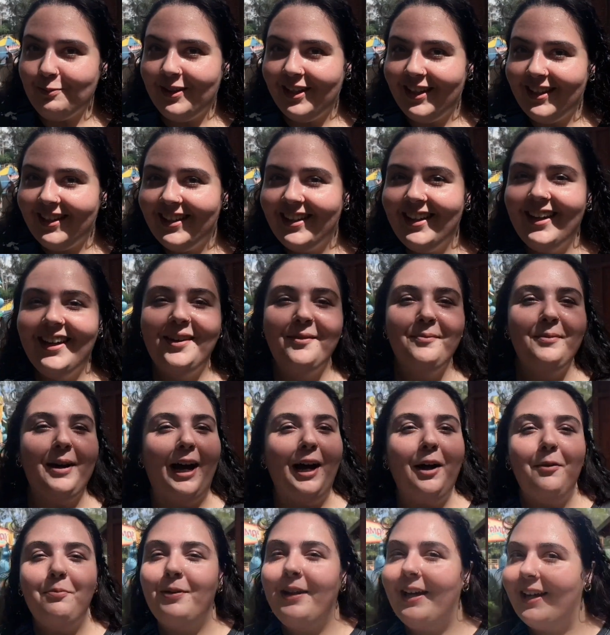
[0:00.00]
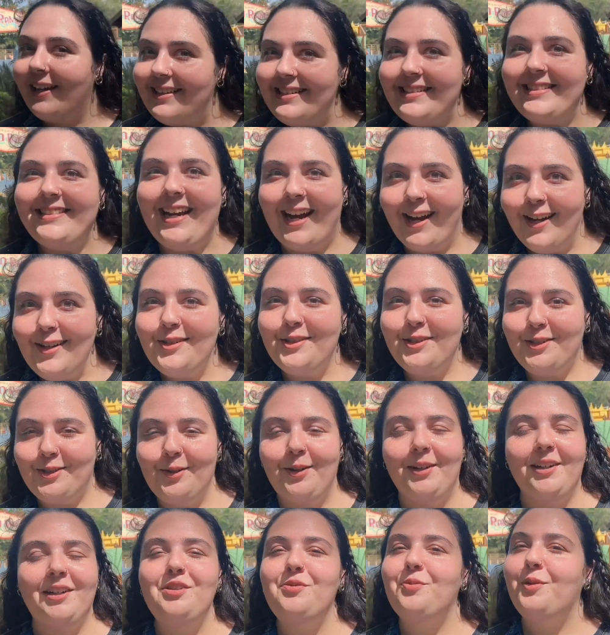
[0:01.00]
me by picking
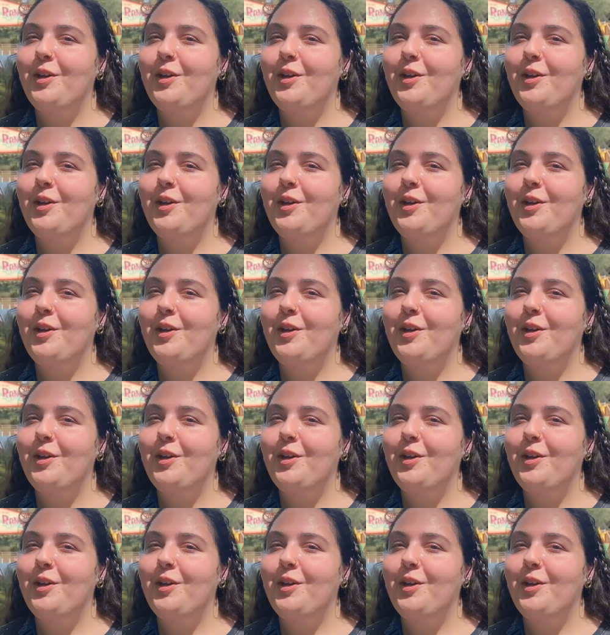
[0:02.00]
dinosaur.